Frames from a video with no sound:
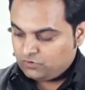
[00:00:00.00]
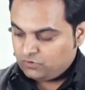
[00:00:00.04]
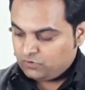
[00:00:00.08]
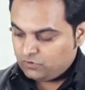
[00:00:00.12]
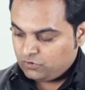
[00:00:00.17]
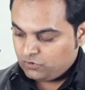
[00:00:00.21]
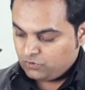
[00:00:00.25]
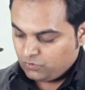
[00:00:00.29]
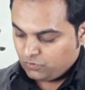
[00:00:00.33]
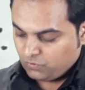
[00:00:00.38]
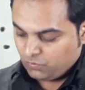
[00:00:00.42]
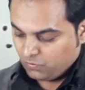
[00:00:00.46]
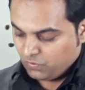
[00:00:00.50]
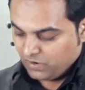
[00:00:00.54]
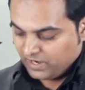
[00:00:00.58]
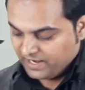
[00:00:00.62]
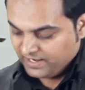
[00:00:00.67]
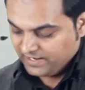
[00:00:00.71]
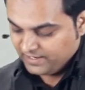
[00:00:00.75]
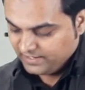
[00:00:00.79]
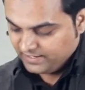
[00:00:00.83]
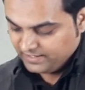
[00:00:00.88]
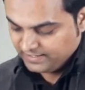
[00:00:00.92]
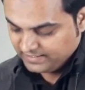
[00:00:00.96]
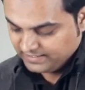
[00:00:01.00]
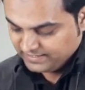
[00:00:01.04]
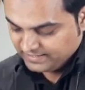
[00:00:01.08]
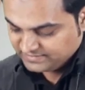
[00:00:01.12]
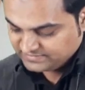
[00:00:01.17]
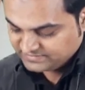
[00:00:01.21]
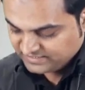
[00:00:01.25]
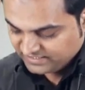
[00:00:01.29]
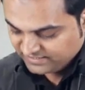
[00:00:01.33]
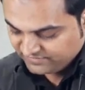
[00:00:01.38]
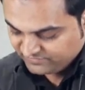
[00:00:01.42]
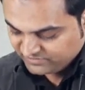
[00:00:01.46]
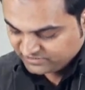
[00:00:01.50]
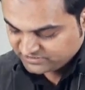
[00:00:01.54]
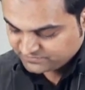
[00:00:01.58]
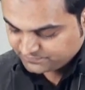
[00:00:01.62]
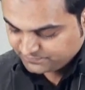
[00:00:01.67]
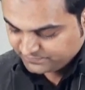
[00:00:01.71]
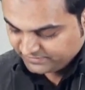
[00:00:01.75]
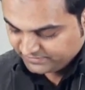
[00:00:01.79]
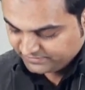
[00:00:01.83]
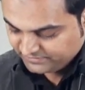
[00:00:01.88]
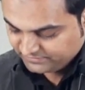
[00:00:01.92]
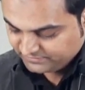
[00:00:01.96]
Y, as I have
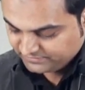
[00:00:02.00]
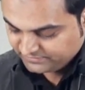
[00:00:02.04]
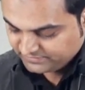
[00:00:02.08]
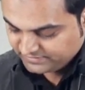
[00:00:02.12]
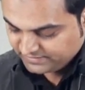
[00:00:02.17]
explained,